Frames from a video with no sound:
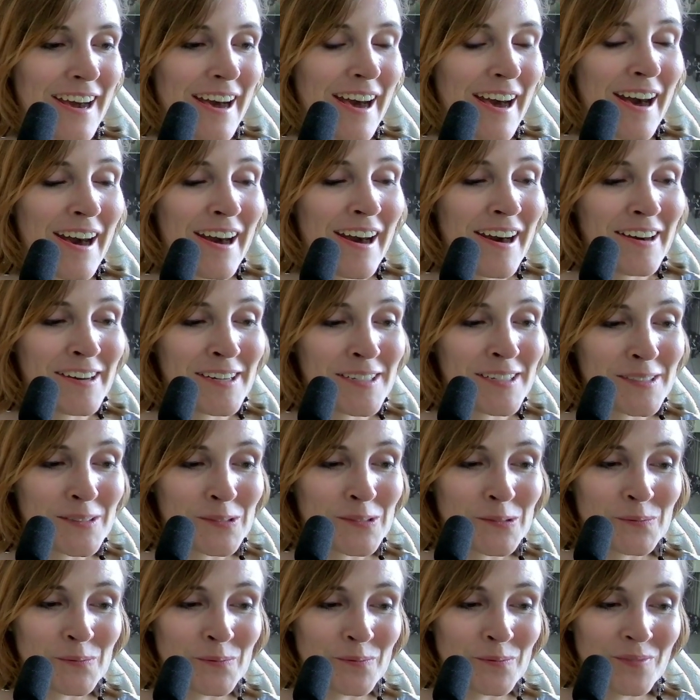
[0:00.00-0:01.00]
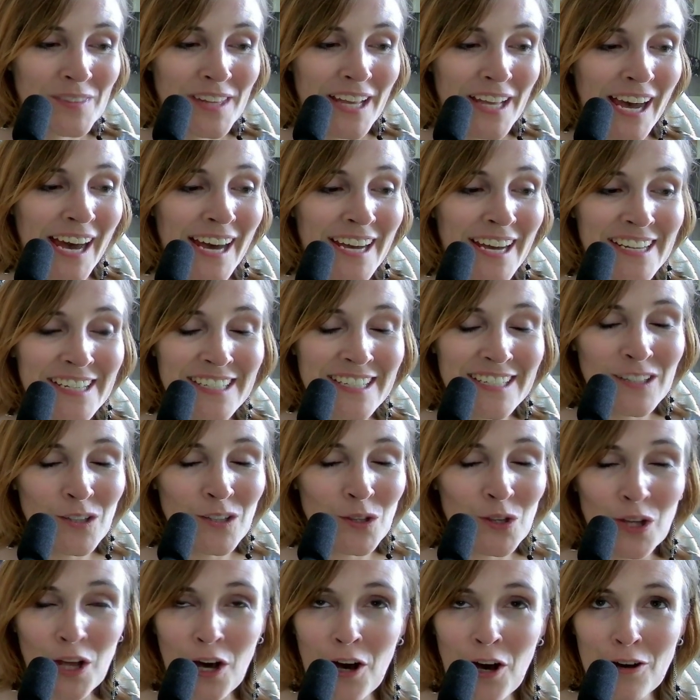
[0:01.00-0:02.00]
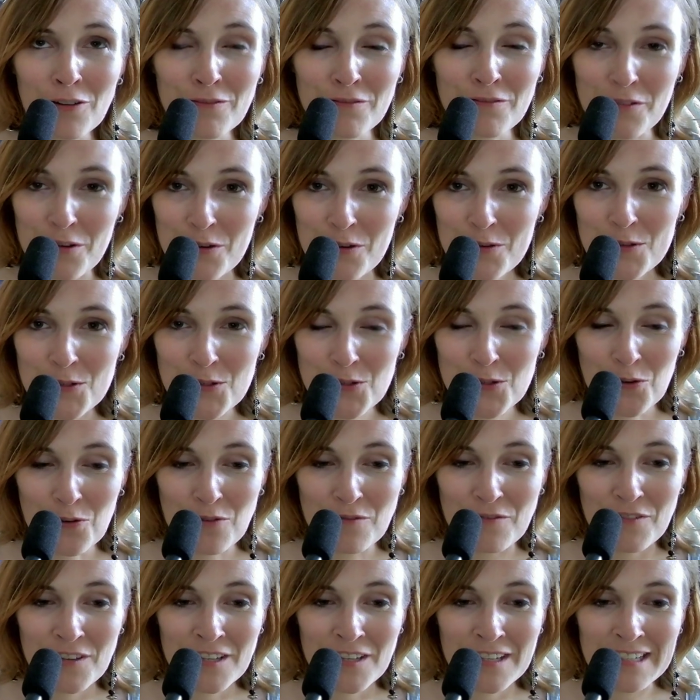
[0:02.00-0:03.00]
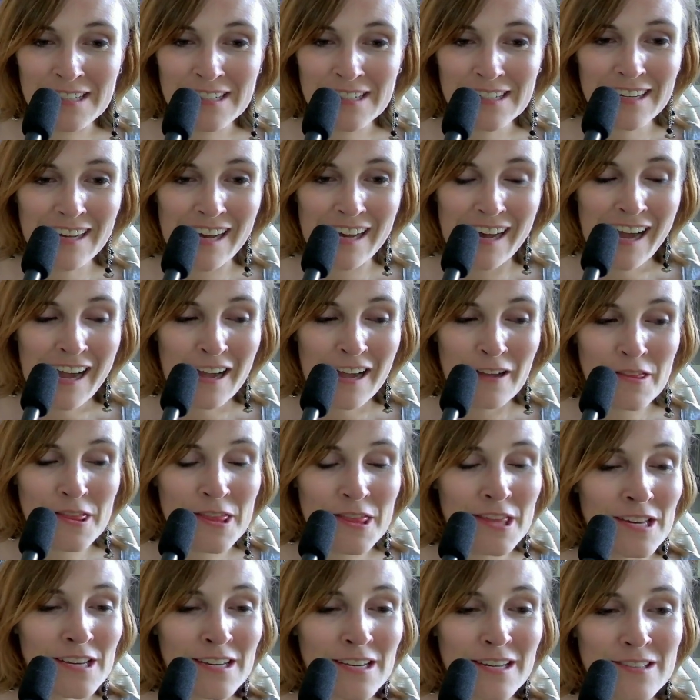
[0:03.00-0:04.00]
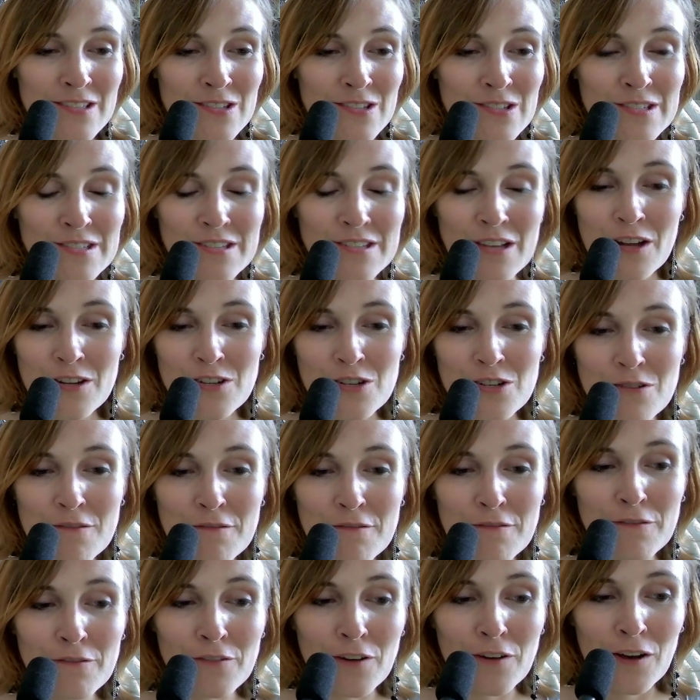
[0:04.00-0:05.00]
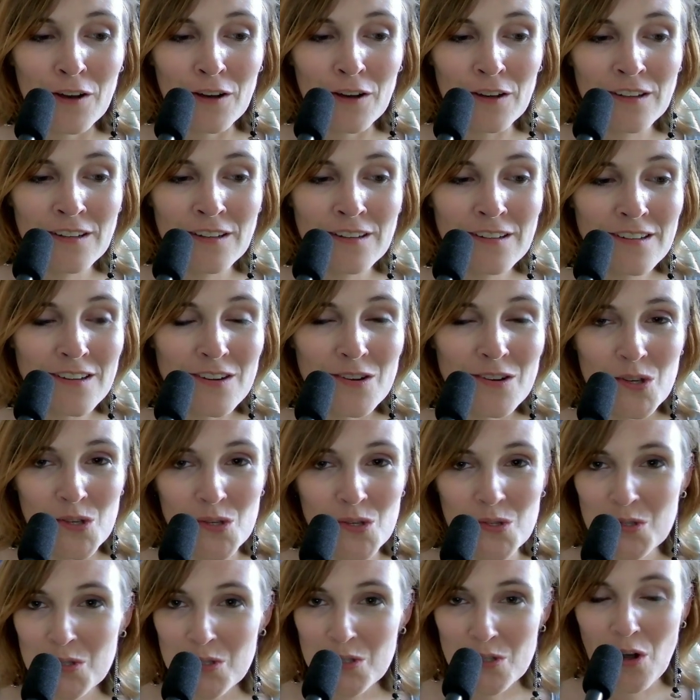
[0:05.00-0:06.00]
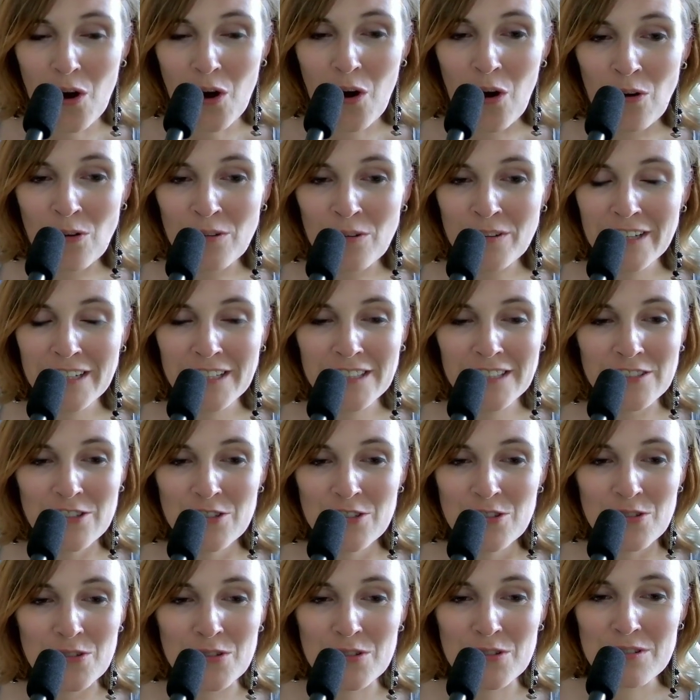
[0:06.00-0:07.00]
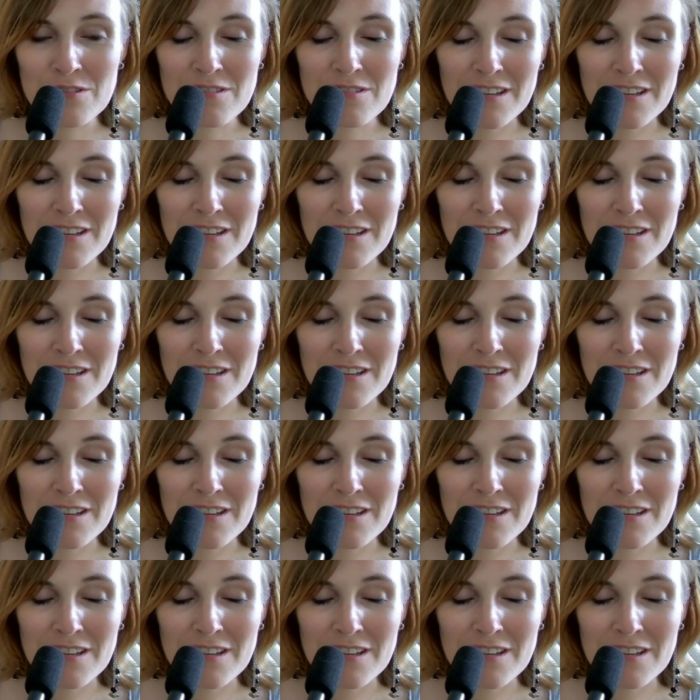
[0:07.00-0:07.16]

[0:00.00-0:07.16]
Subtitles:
I love Surfin. I think it's such a fun song. It's just